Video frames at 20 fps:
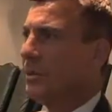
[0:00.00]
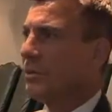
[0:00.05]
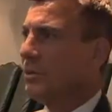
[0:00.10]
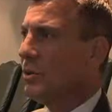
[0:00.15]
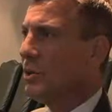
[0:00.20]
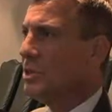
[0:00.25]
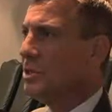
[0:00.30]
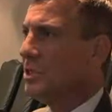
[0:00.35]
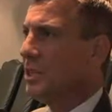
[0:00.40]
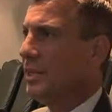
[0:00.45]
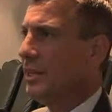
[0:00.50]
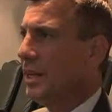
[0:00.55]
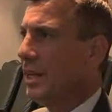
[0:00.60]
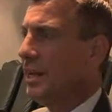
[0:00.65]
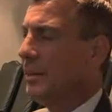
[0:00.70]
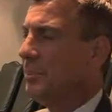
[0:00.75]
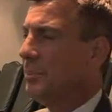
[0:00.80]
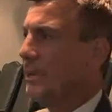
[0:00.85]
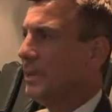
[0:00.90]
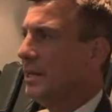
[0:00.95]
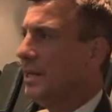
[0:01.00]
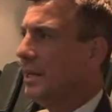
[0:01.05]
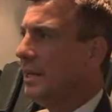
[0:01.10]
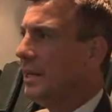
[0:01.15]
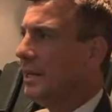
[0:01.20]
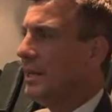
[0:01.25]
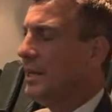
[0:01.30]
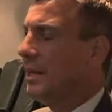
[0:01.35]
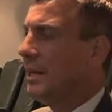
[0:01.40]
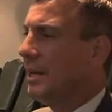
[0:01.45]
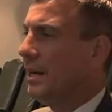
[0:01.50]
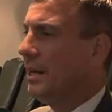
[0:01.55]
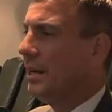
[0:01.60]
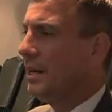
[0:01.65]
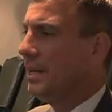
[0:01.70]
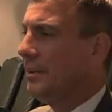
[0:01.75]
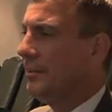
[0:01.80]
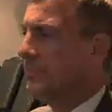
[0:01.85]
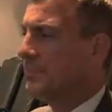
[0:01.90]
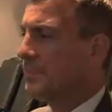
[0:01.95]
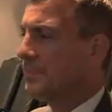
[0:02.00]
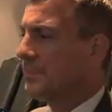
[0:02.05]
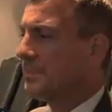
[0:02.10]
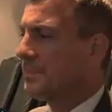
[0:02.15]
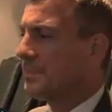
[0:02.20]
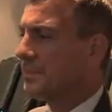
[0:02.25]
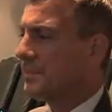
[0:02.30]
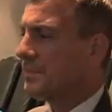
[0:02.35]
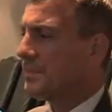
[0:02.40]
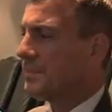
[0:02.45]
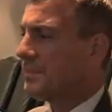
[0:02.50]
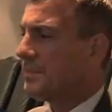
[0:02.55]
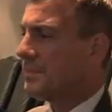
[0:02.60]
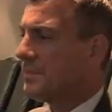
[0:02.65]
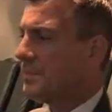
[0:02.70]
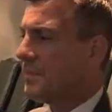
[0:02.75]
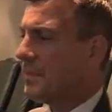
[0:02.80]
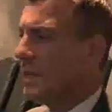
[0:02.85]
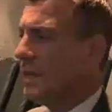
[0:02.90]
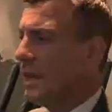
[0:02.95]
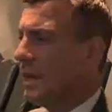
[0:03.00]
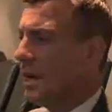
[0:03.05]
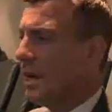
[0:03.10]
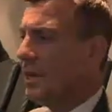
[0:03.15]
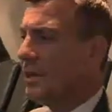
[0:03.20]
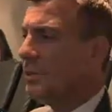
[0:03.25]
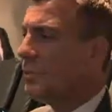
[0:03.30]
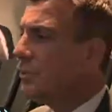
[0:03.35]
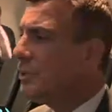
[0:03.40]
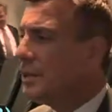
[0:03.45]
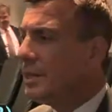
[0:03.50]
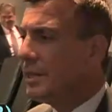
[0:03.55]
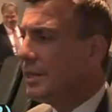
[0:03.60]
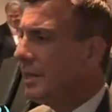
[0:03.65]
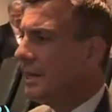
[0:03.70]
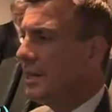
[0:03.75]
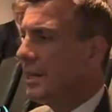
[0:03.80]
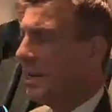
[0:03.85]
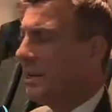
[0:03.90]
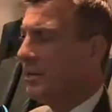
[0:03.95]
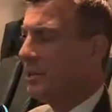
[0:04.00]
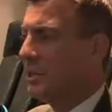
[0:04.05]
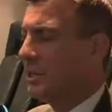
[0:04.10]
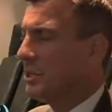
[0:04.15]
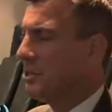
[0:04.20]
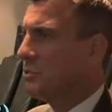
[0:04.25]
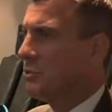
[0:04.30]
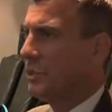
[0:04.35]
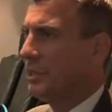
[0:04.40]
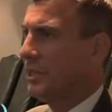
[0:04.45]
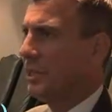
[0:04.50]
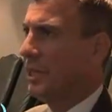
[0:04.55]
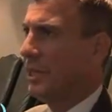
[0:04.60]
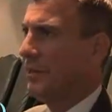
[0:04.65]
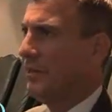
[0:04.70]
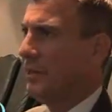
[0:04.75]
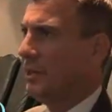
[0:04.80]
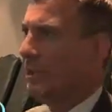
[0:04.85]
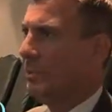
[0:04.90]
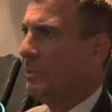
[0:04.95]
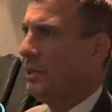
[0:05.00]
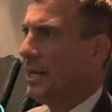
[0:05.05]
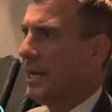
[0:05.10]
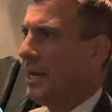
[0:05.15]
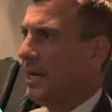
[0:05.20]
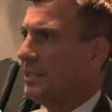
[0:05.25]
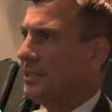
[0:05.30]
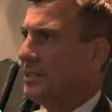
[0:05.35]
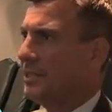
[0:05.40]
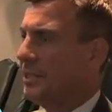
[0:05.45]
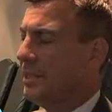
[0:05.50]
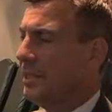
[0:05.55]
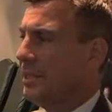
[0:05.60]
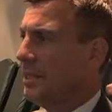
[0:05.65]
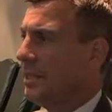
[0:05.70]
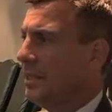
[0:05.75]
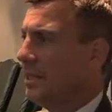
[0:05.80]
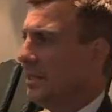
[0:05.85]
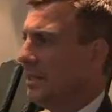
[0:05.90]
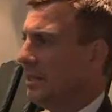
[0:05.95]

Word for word: There are some quality of life improvements that we're going to make as a result of this crackdown. Although progress